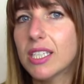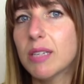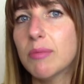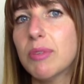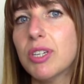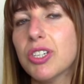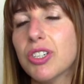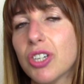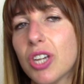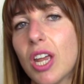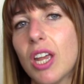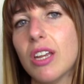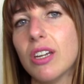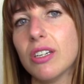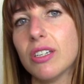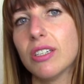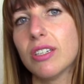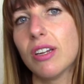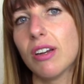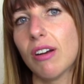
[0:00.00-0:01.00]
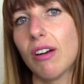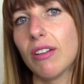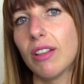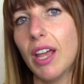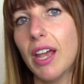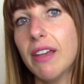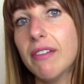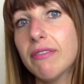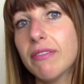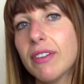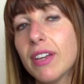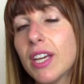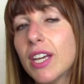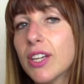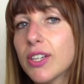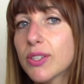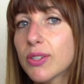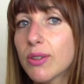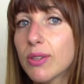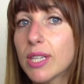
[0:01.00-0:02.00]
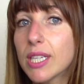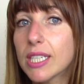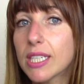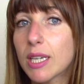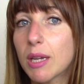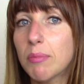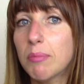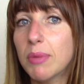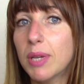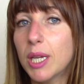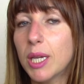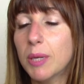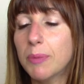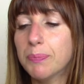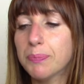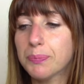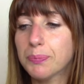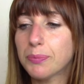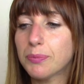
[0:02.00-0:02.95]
to be changed in our life. So this can be